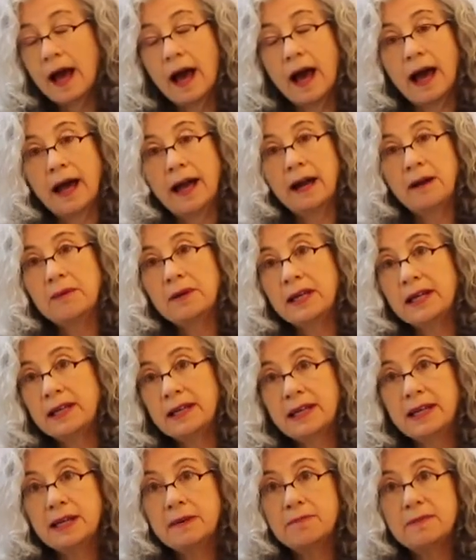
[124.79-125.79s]
And I'm going to
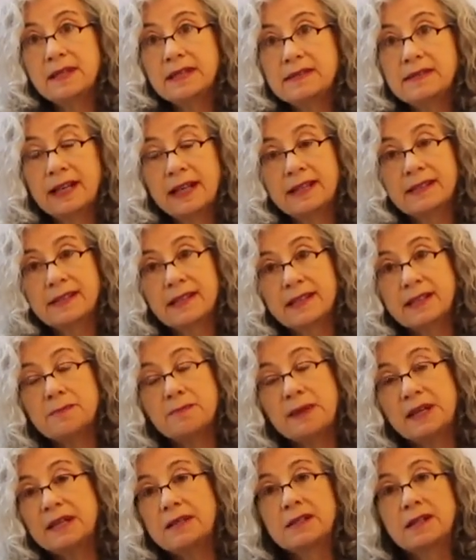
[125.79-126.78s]
keep this excess
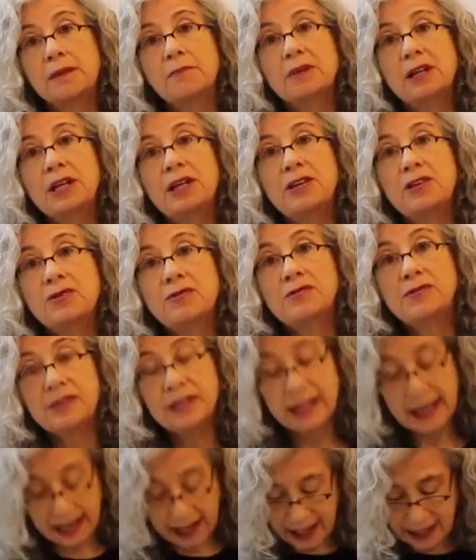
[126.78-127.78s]
because I'm going to use
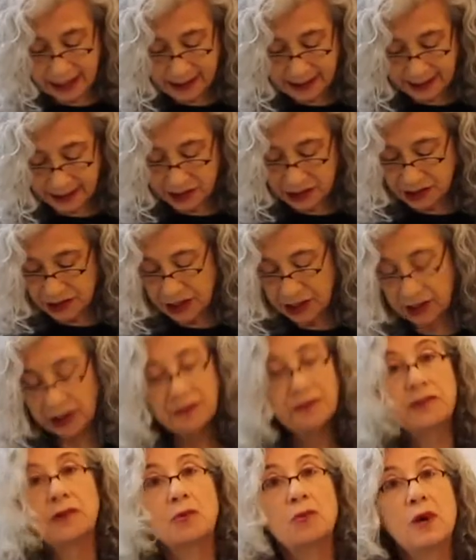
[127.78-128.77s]
it as a
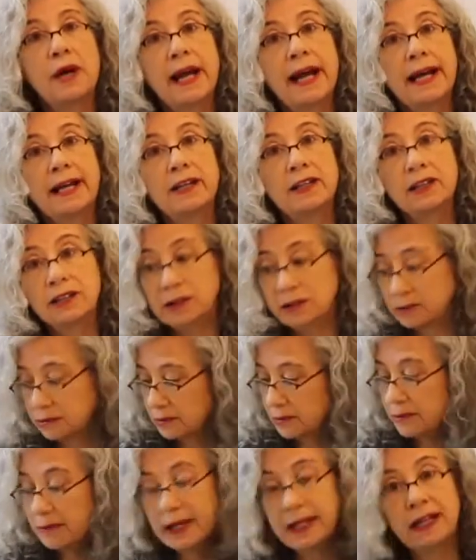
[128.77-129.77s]
shield for when I glue,
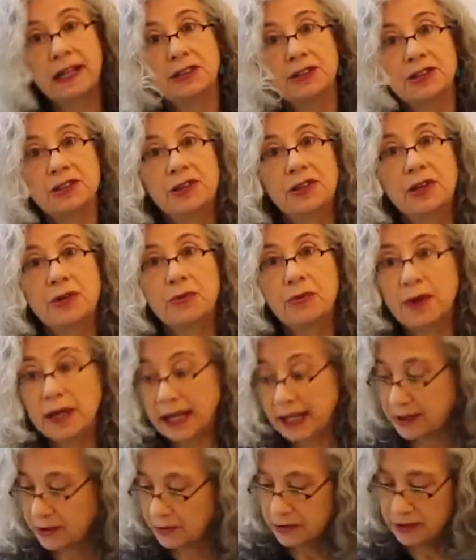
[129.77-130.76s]
and I'll show you when
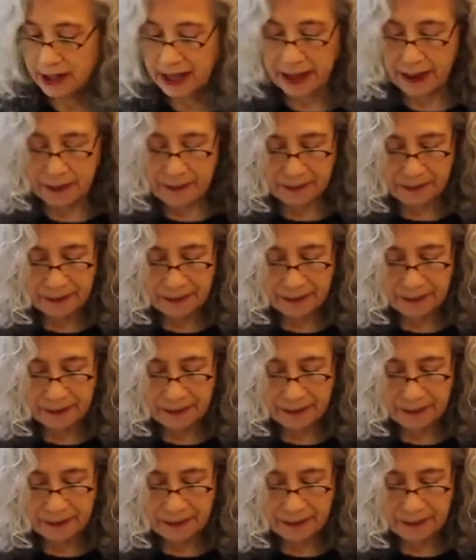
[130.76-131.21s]
I do that.